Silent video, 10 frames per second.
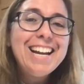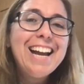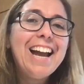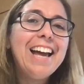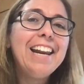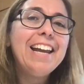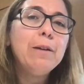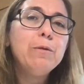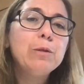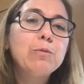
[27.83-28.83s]
And
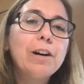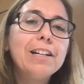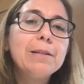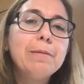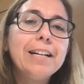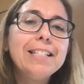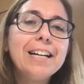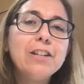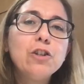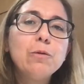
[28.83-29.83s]
it was brought to my
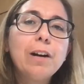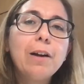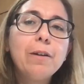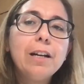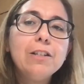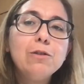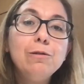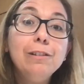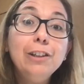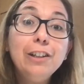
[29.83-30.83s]
attention when I went in to
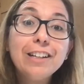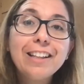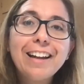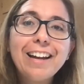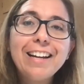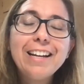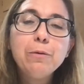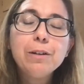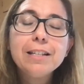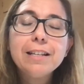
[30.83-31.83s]
look that it
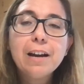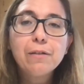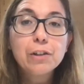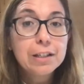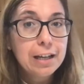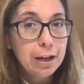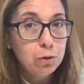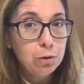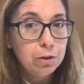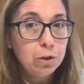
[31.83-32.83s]
was never
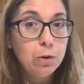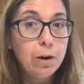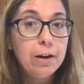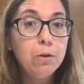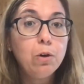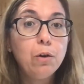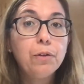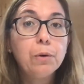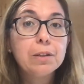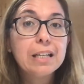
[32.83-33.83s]
scheduled. So I don't know if
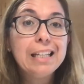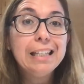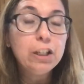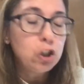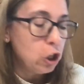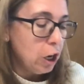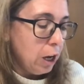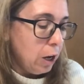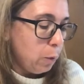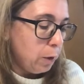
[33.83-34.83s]
there was a glitch
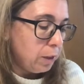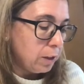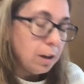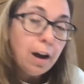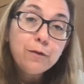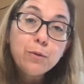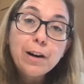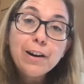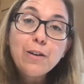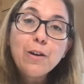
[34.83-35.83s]
with the
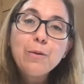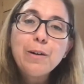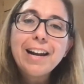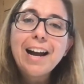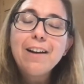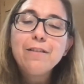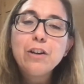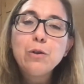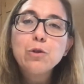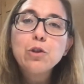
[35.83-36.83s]
software or what have
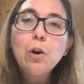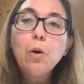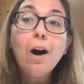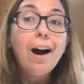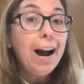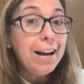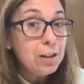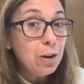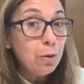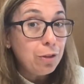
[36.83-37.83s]
you. So I
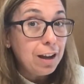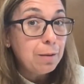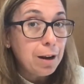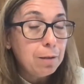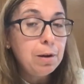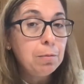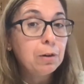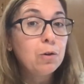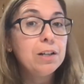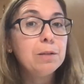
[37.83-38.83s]
don't think many people
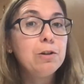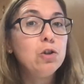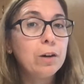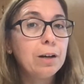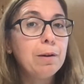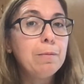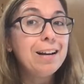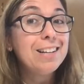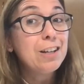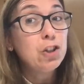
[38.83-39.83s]
are going to be joining me
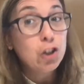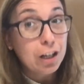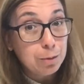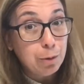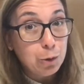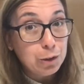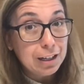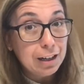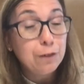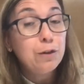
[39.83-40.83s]
because I just
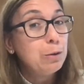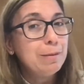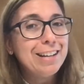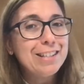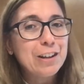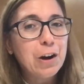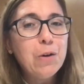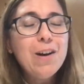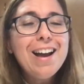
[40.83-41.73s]
posted it a few minutes ago.